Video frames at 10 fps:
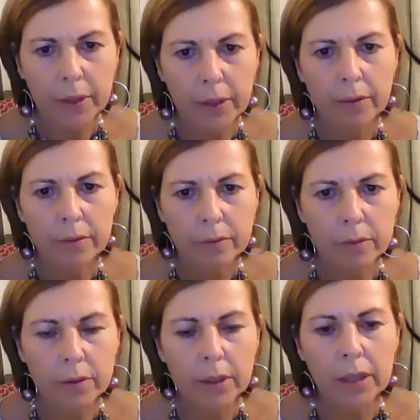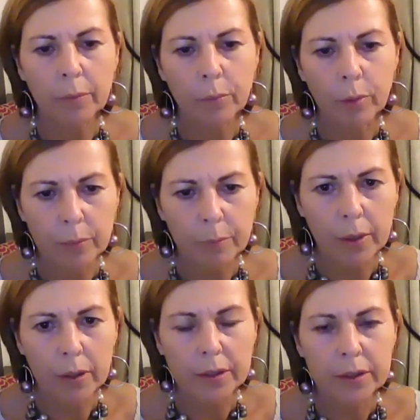hmm. off at the end. Really important
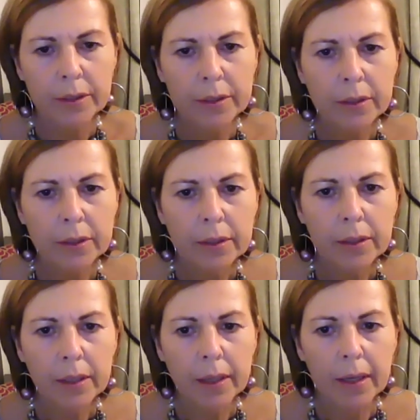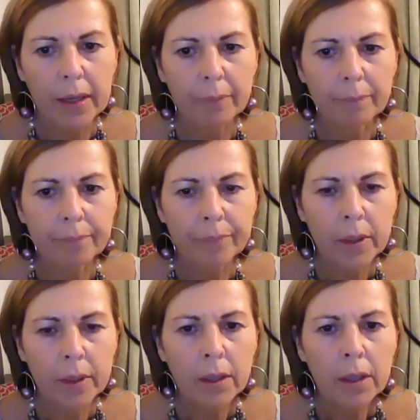part. Um,
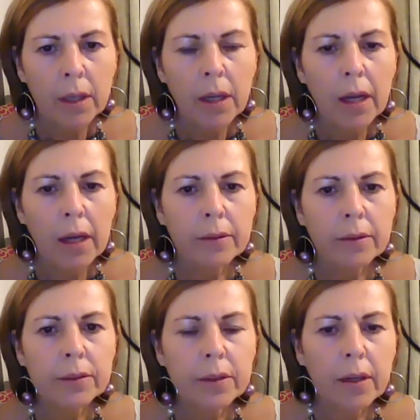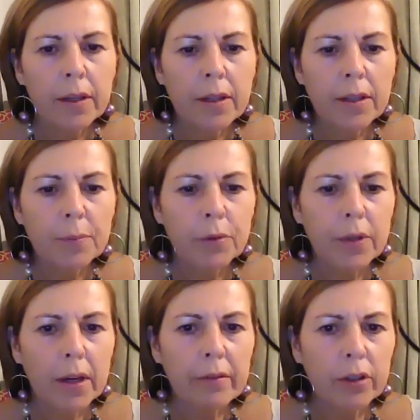and I, I,
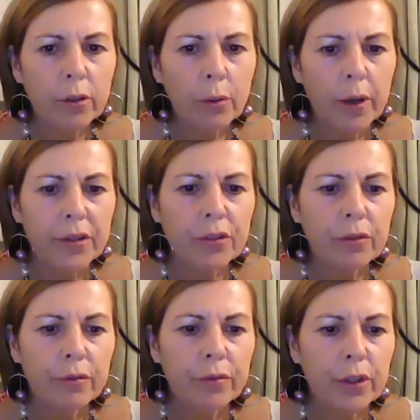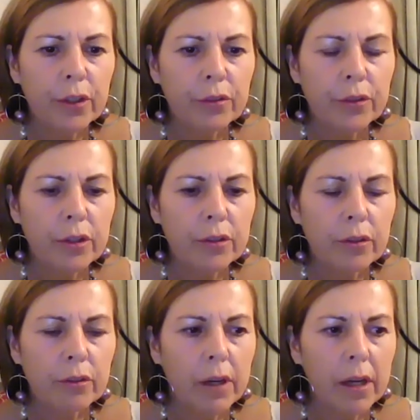suppose I've got a question for you,
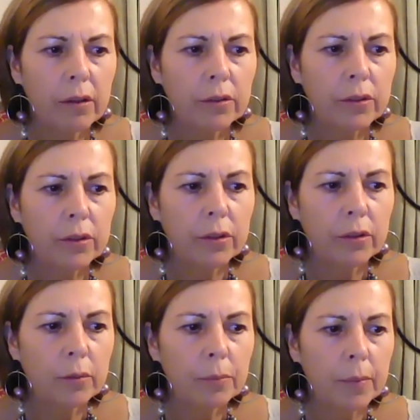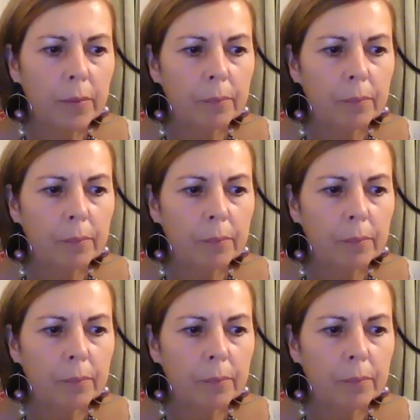Deirdre, around you know